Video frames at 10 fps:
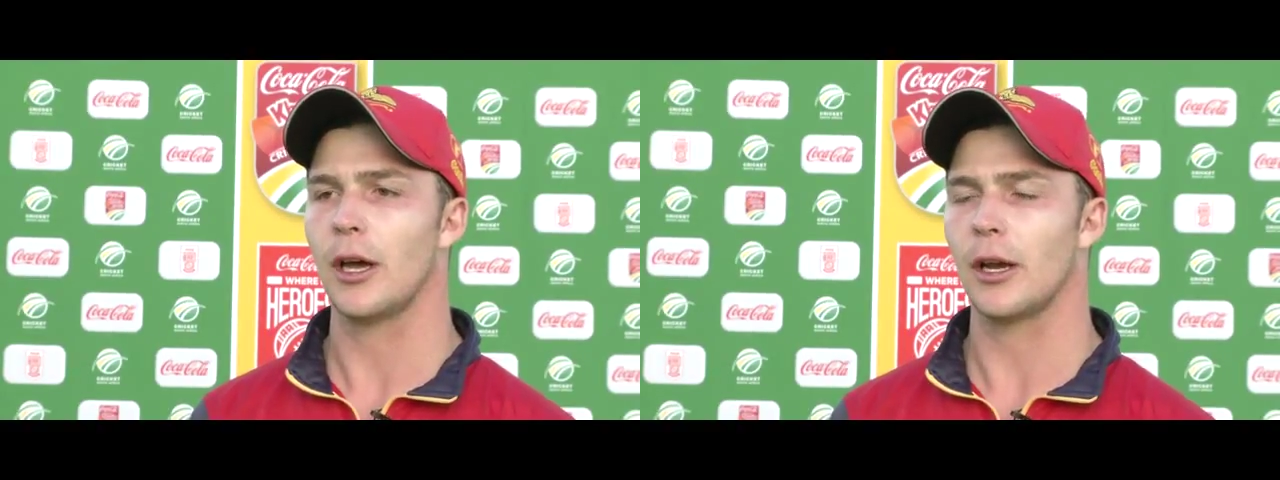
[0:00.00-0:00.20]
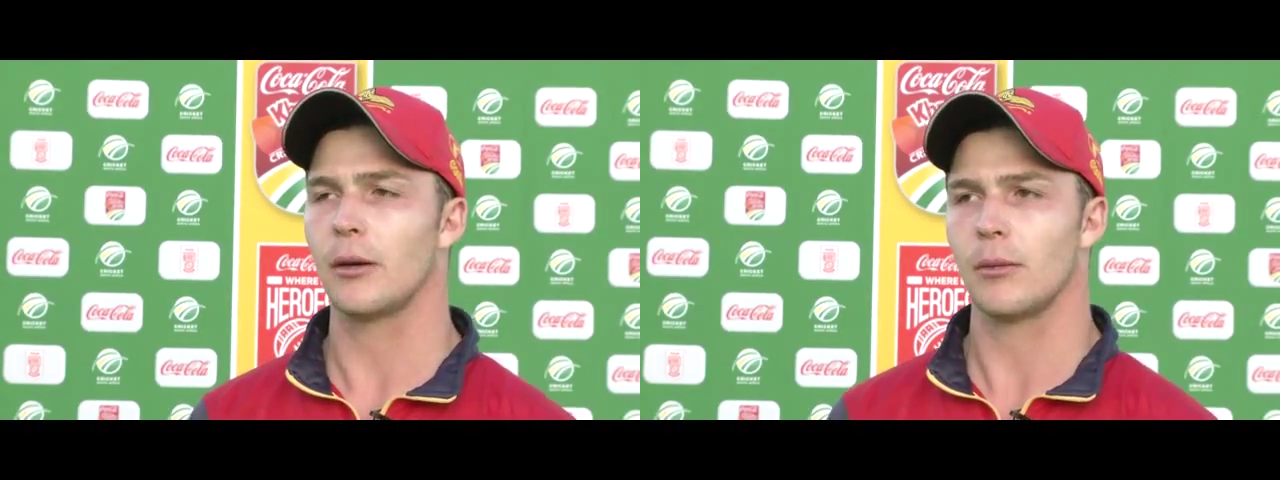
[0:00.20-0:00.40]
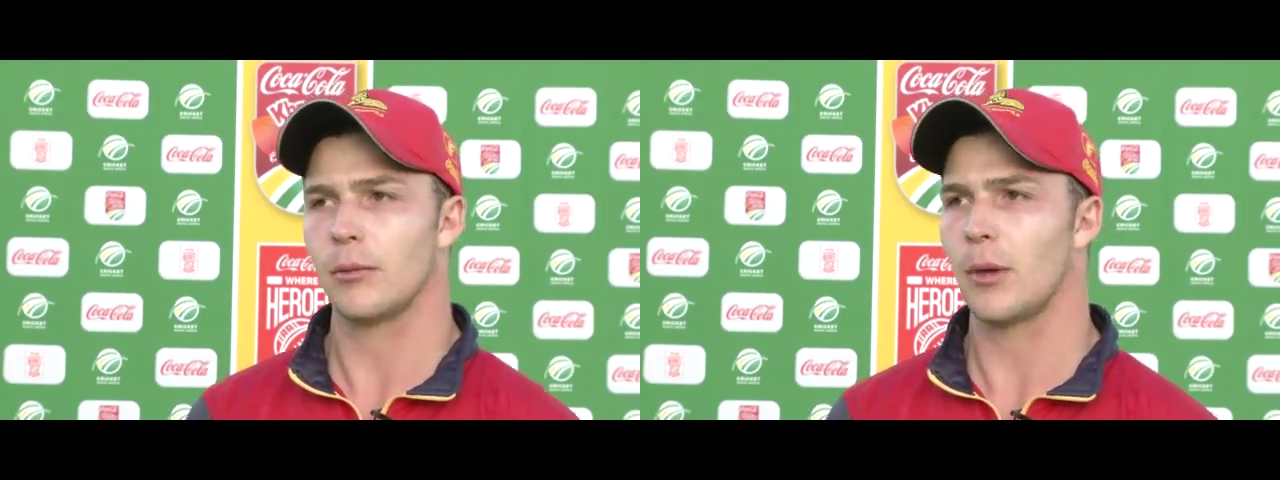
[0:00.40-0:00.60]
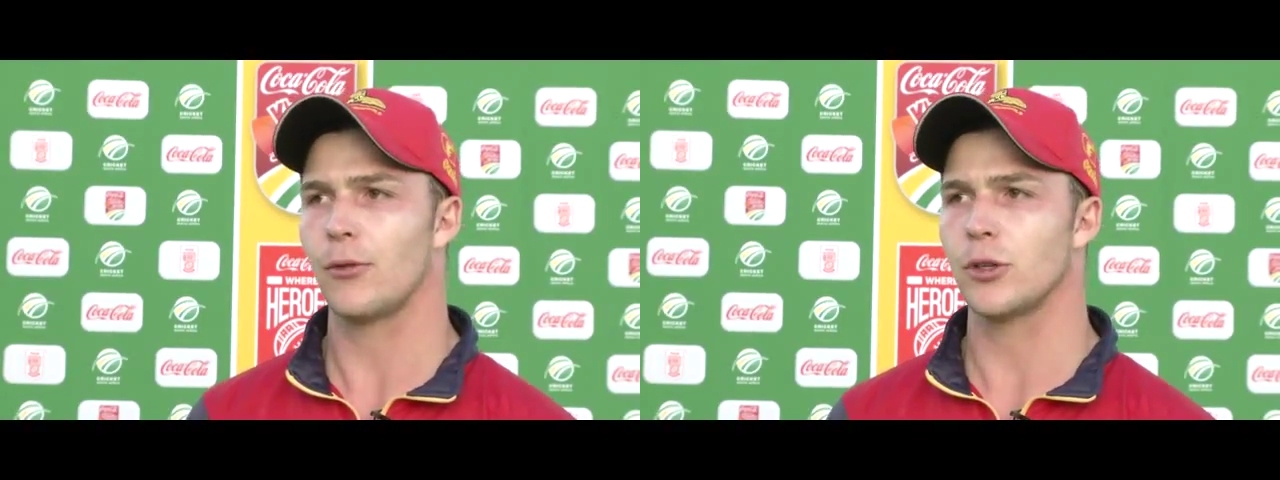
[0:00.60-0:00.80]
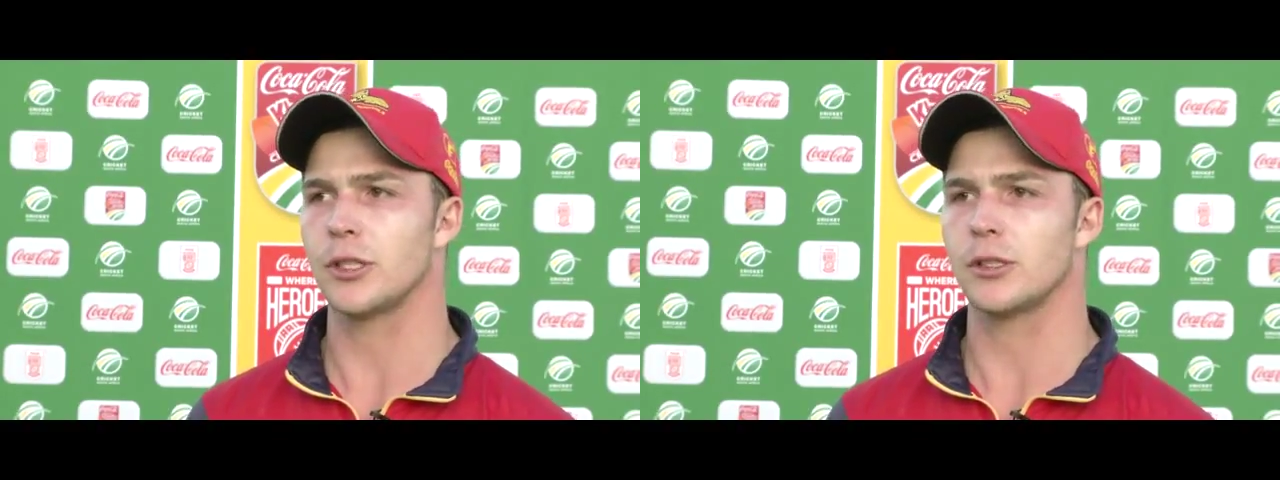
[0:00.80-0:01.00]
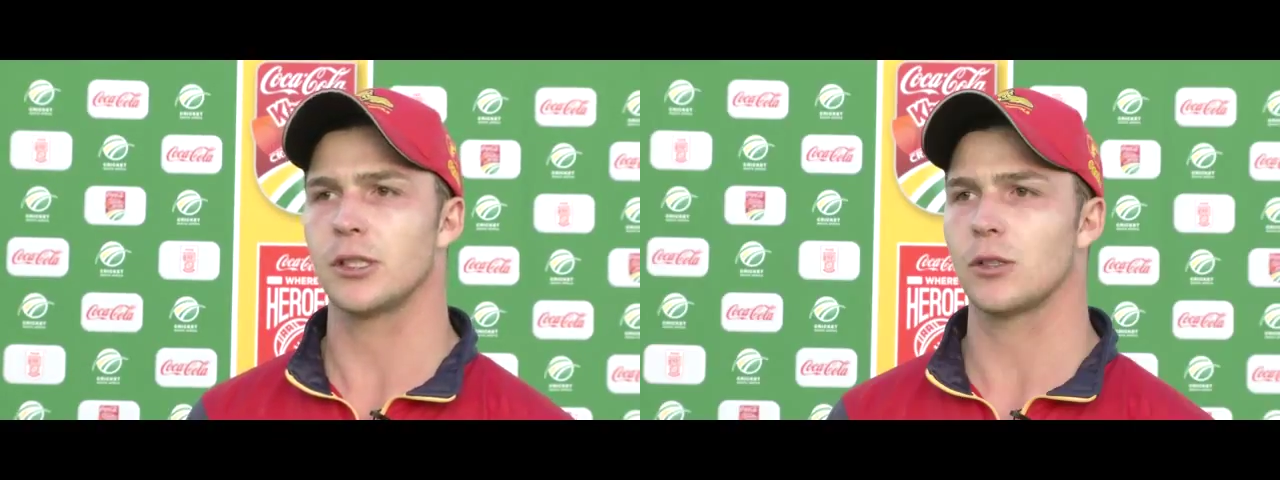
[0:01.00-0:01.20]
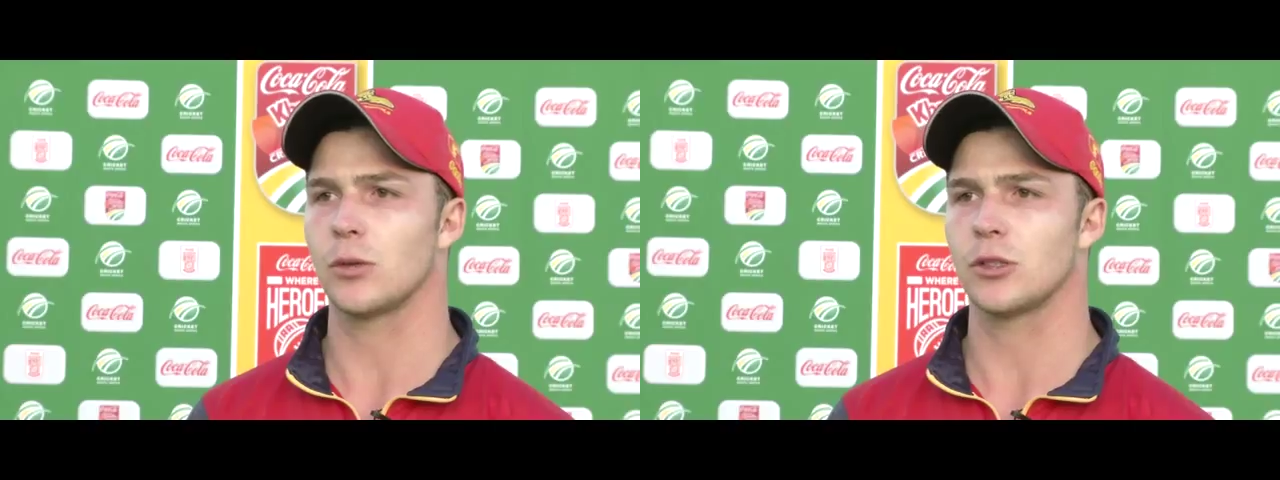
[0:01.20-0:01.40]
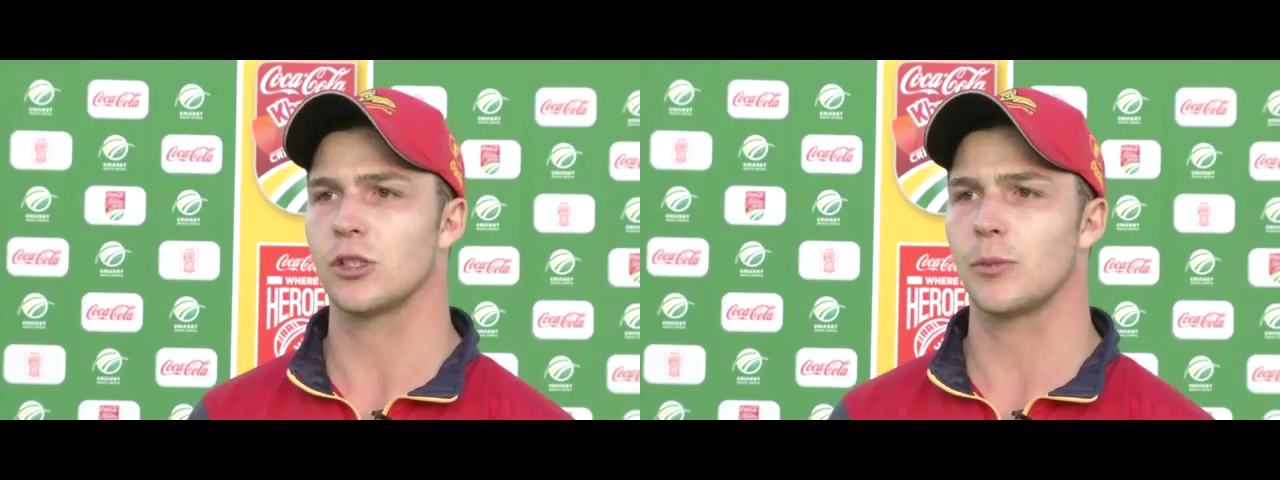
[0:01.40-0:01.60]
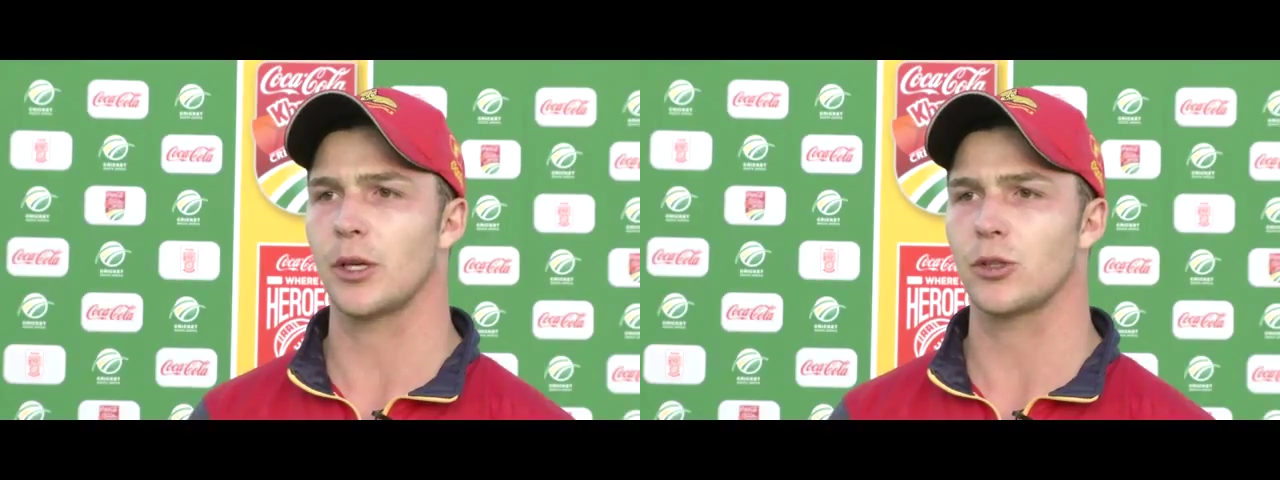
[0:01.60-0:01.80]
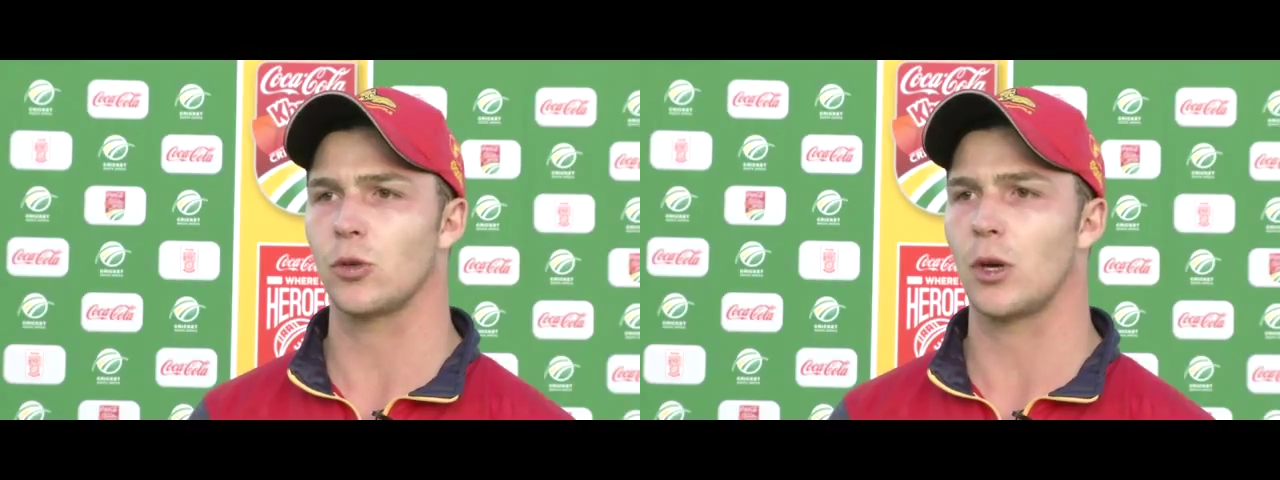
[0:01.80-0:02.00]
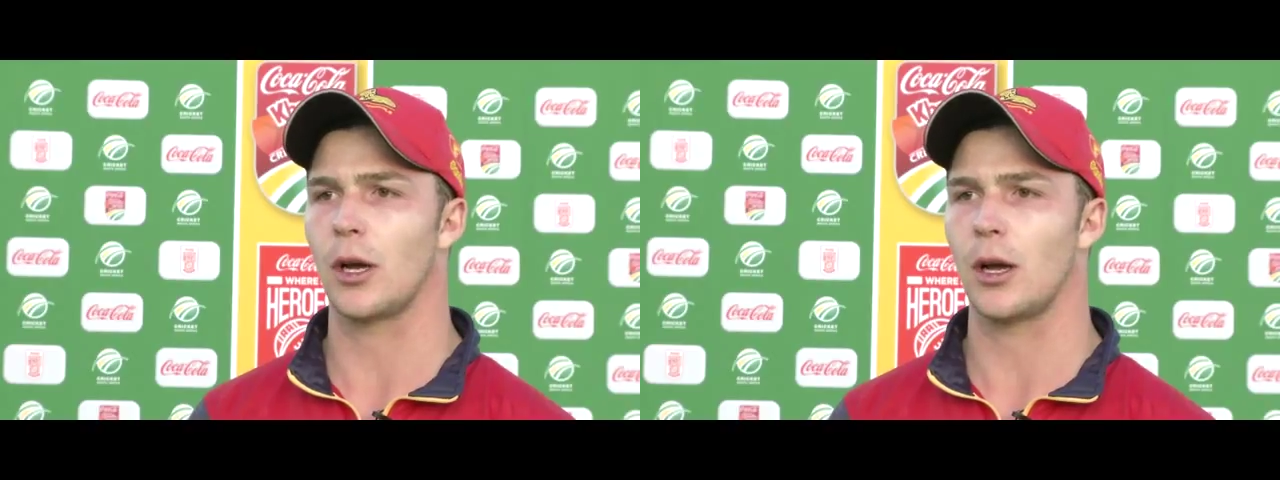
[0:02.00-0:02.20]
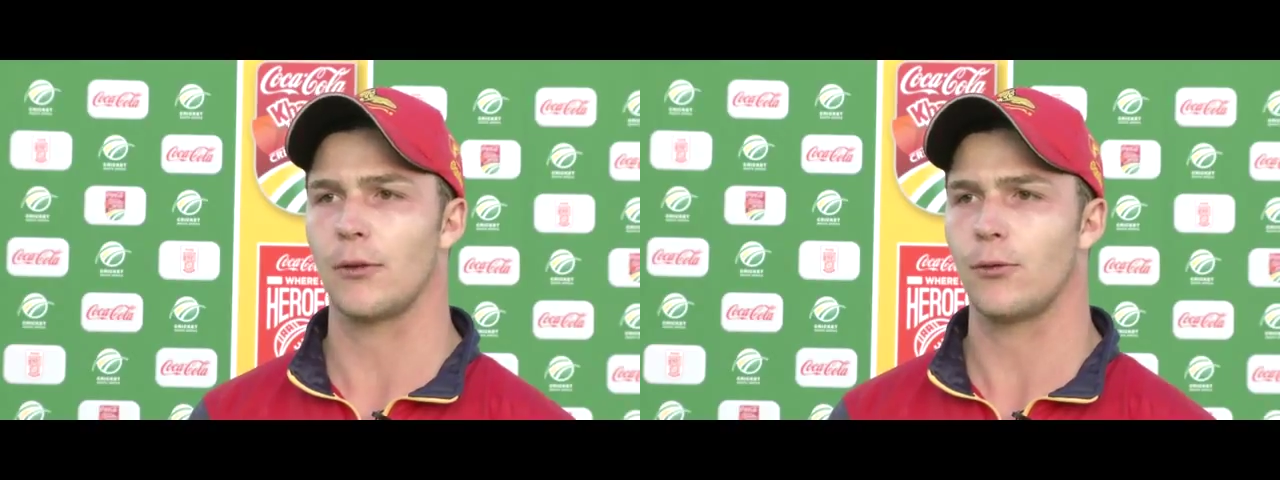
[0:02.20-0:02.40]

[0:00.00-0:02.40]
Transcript: And my first instinct was just make sure I,